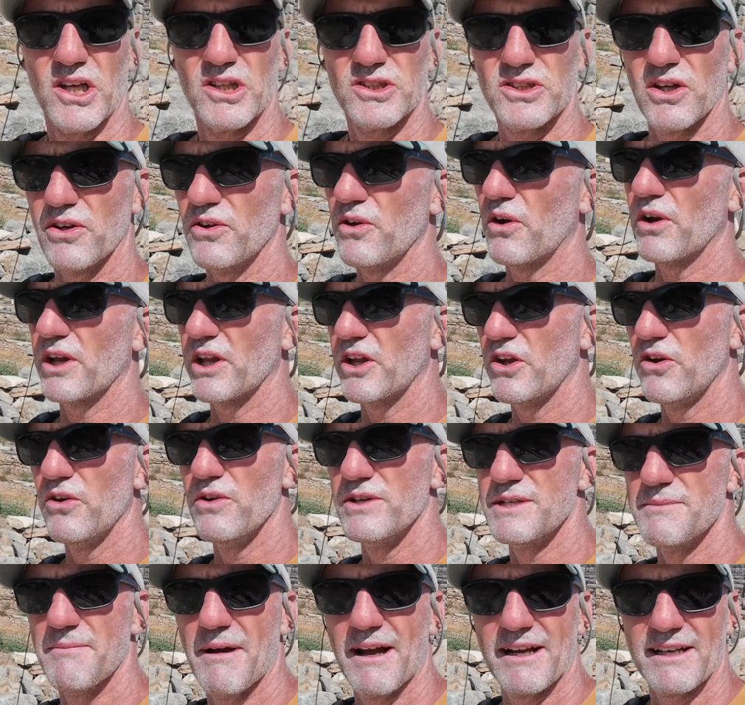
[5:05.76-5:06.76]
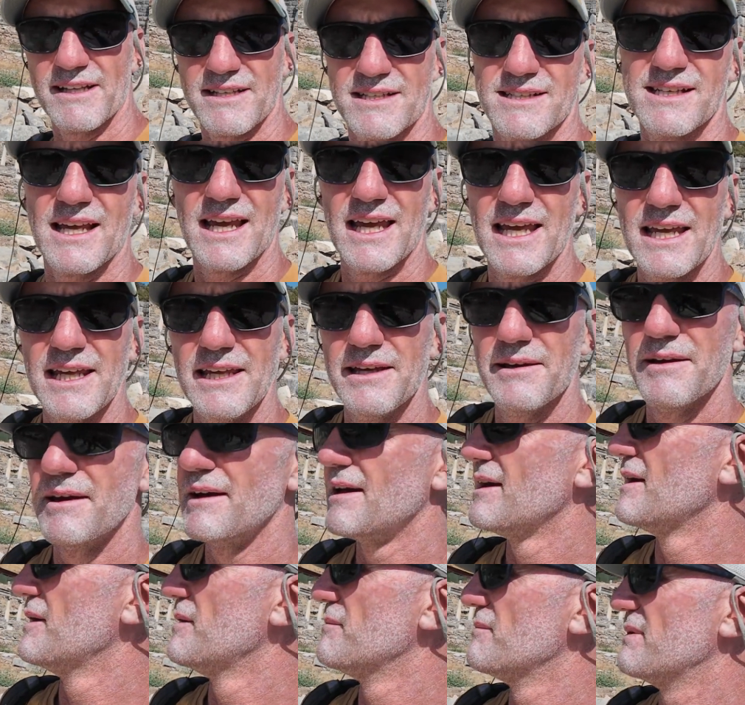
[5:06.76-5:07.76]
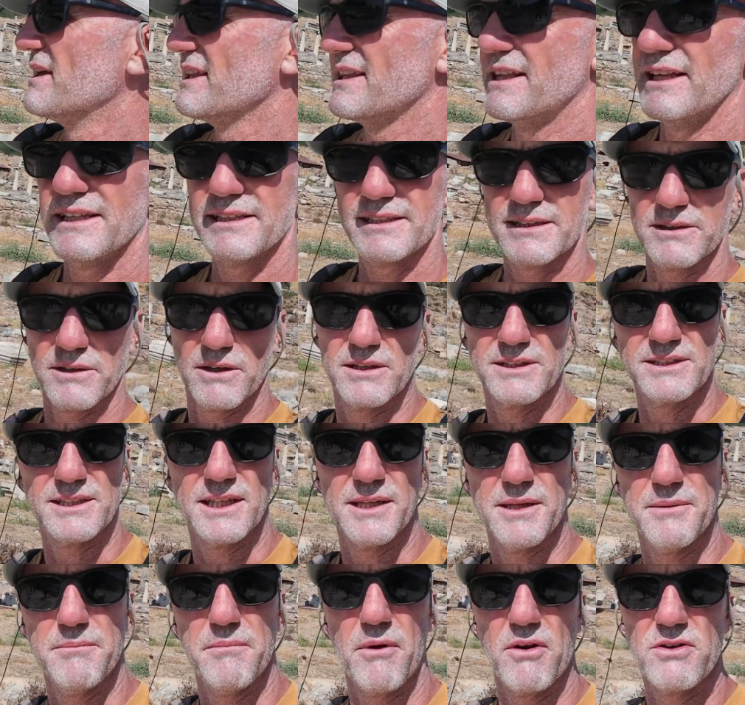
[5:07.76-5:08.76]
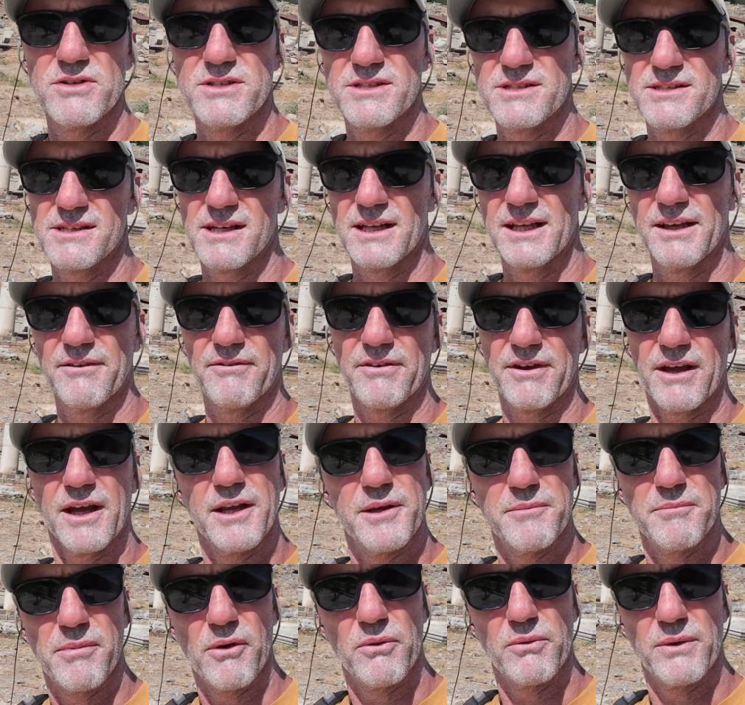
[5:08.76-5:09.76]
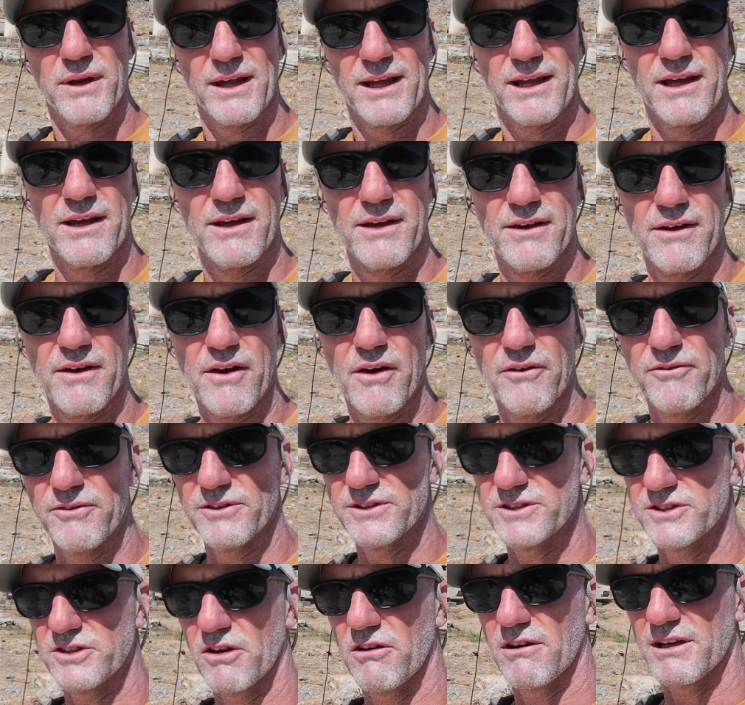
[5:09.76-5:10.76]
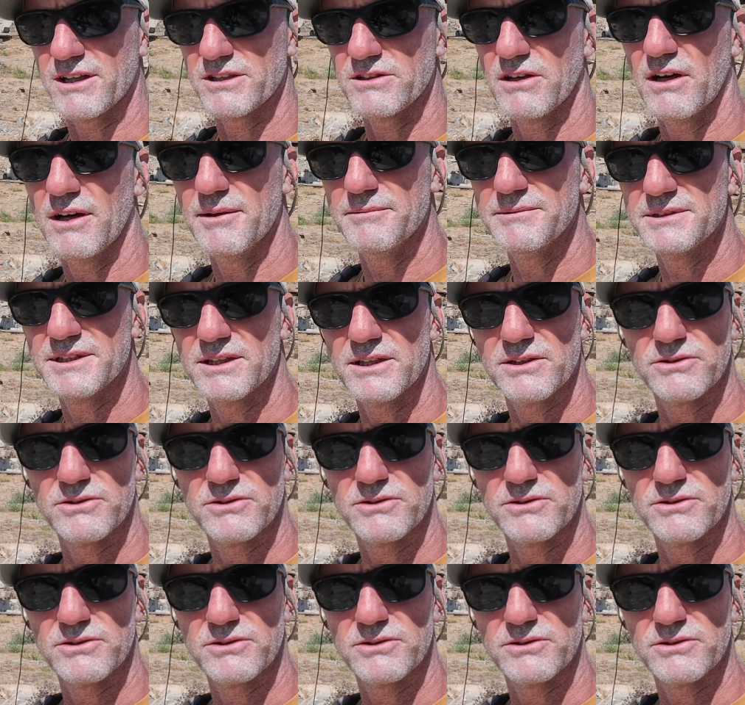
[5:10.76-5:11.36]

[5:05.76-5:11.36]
So not a huge amount to see, but this is the most significant building of historic times.